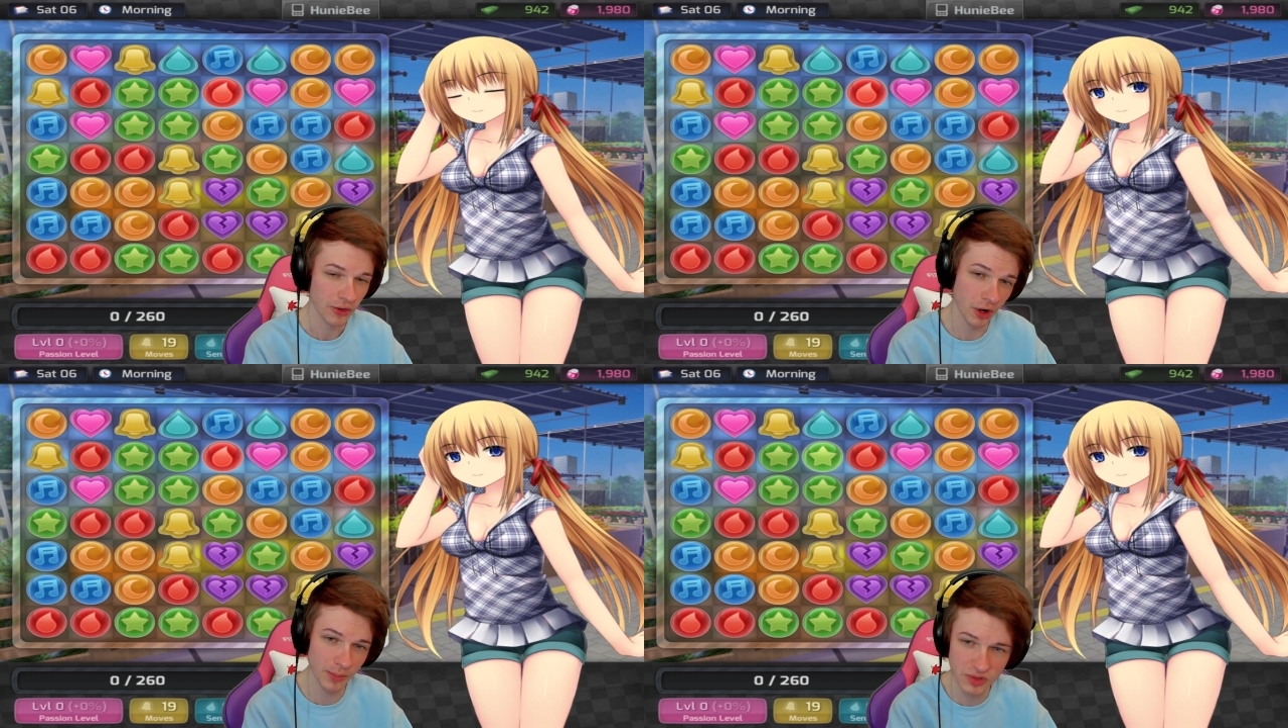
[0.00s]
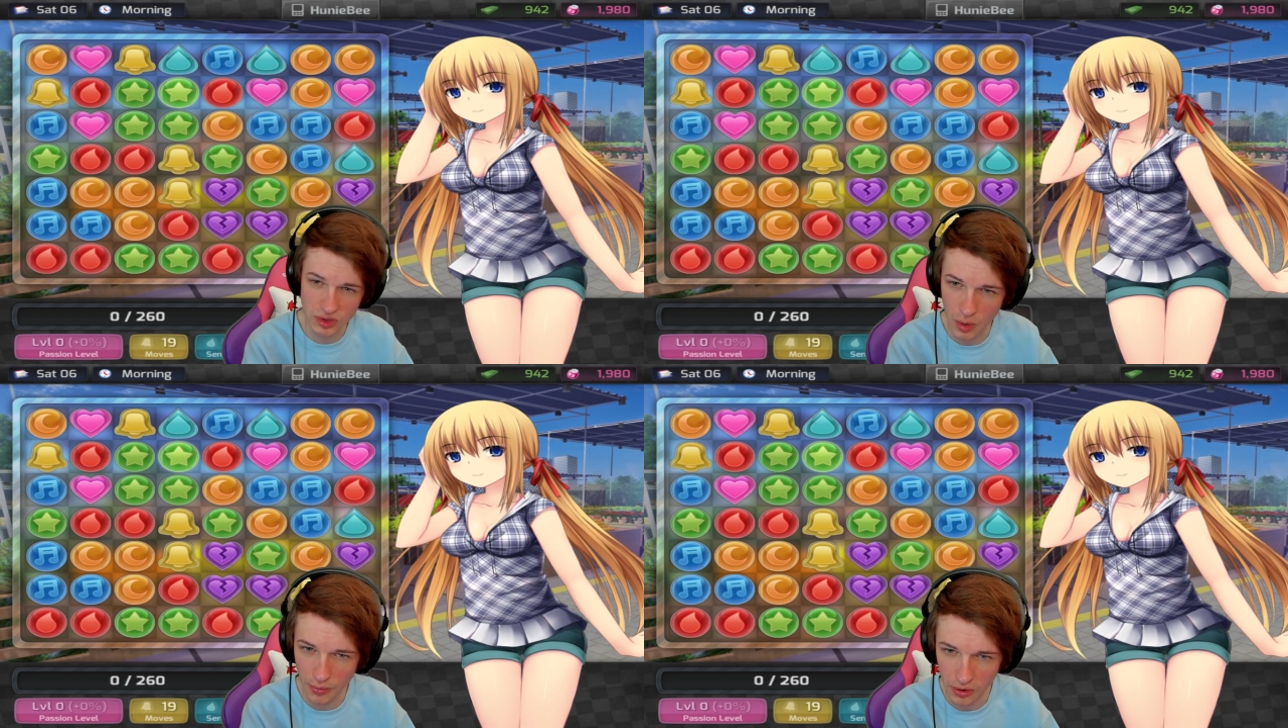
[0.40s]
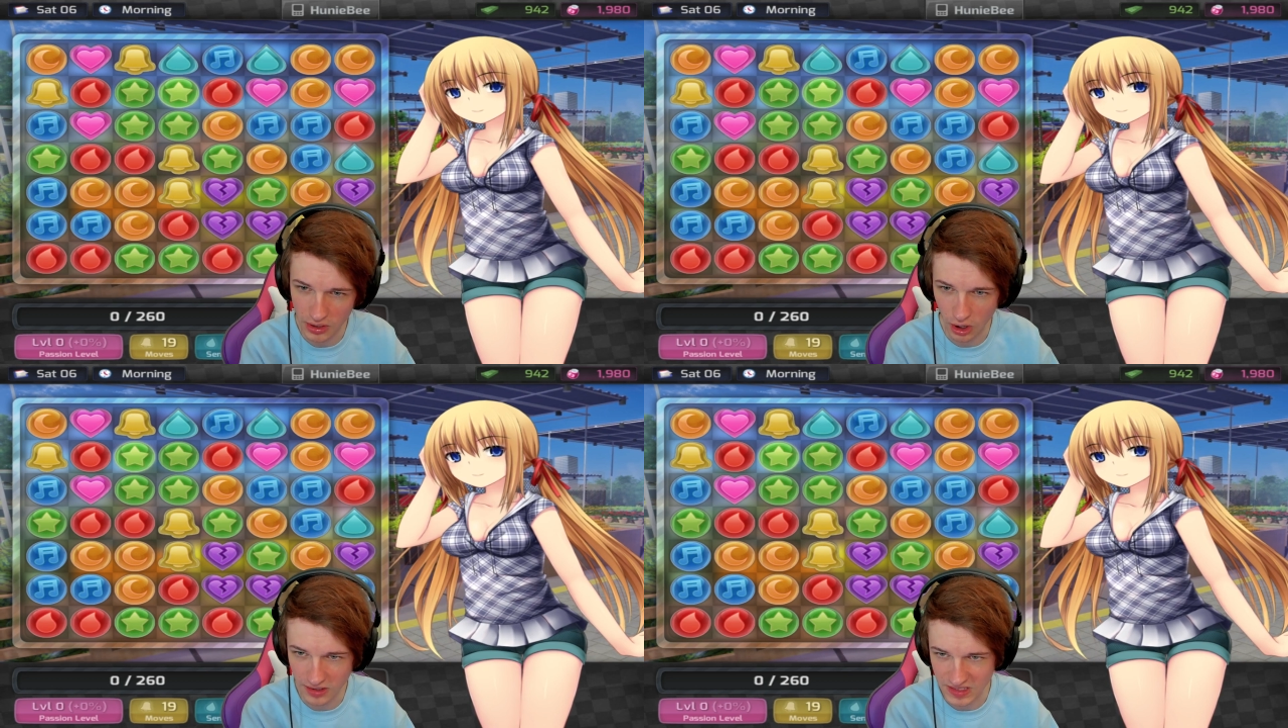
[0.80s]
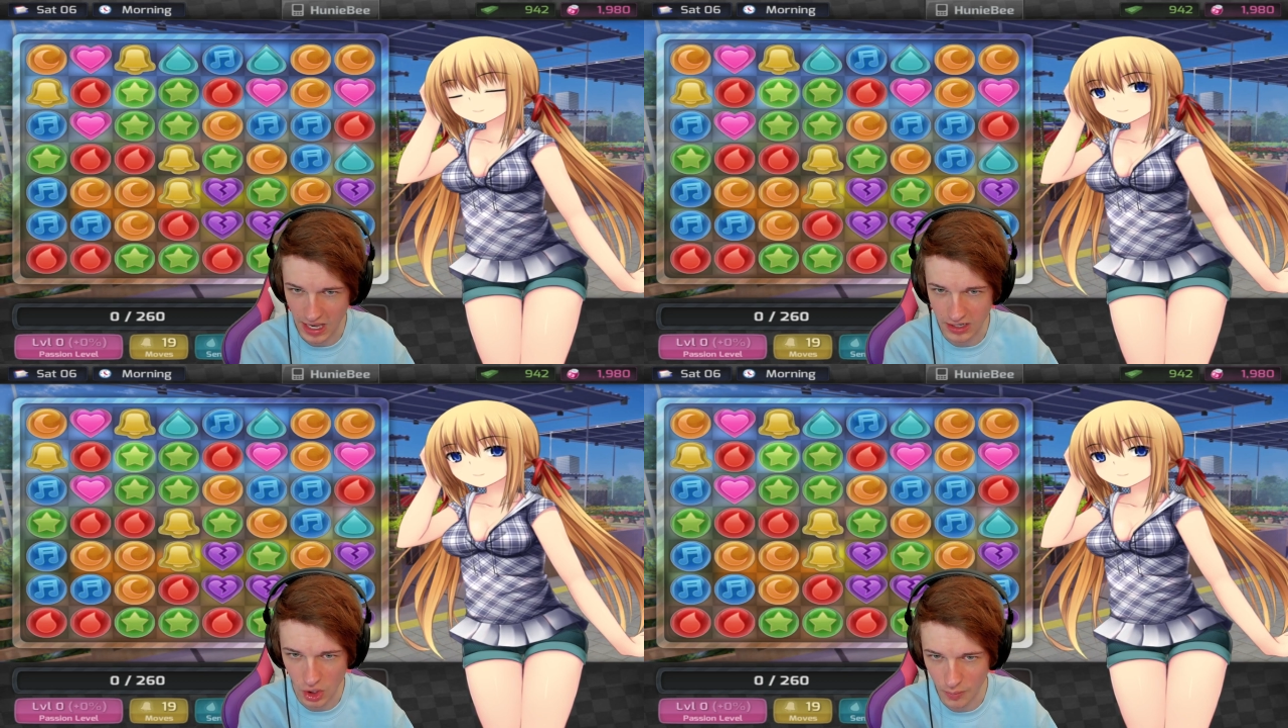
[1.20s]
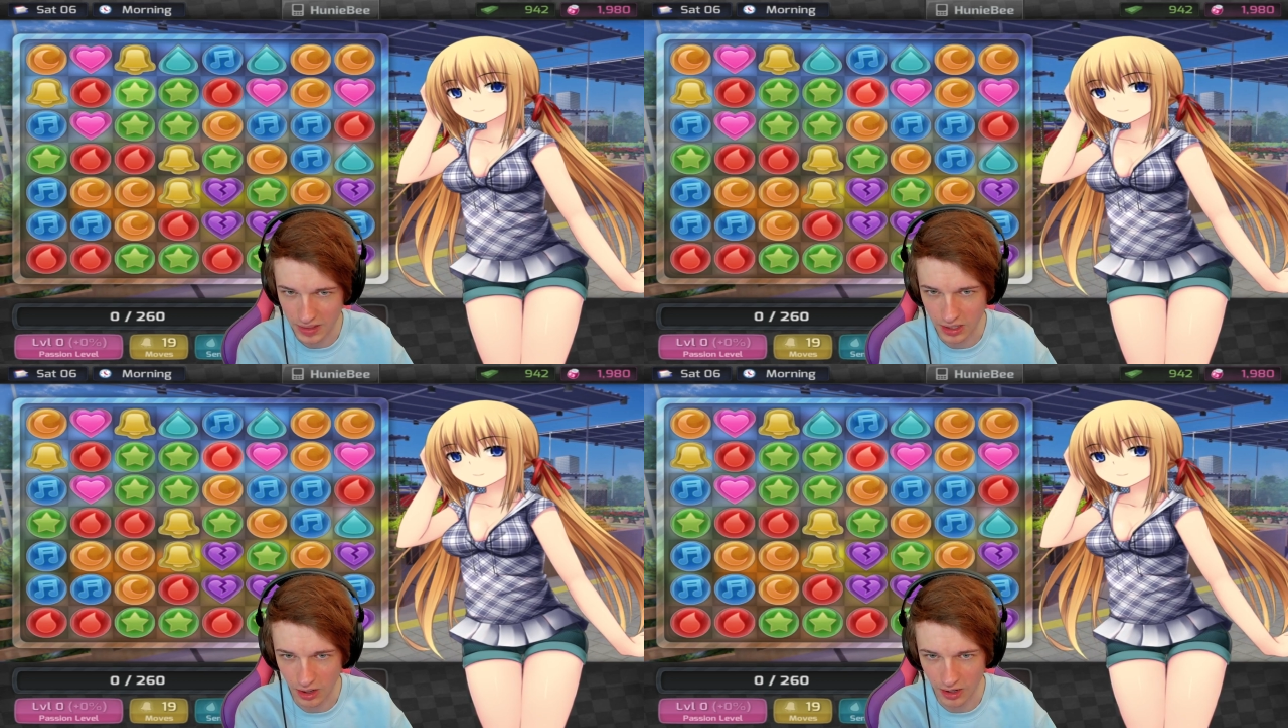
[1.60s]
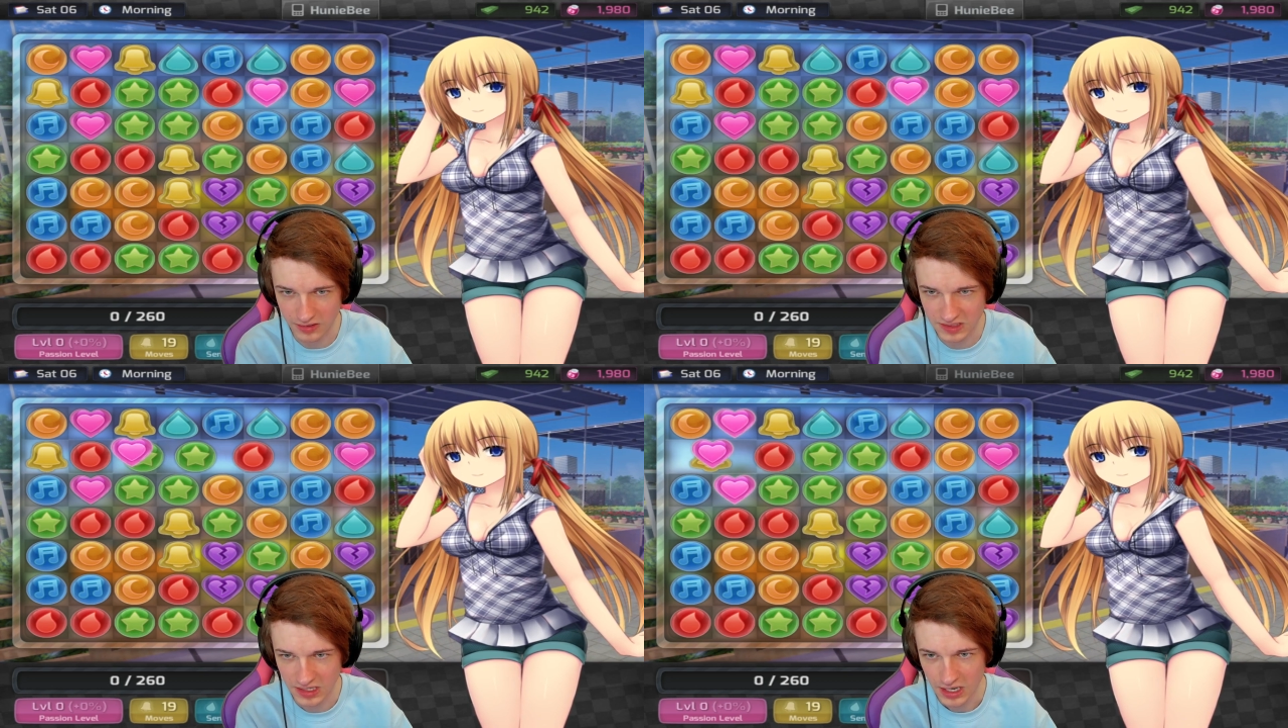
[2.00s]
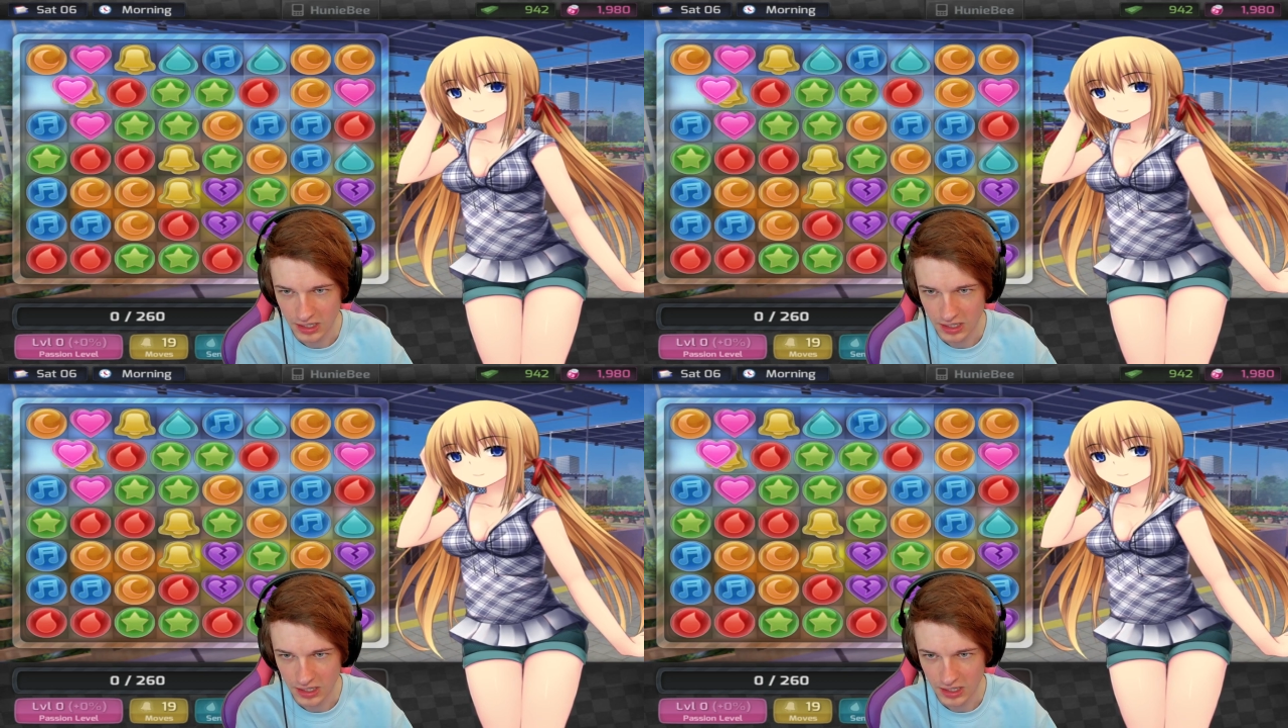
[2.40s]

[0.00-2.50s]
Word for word: There are almost no broken hearts and no pink hearts.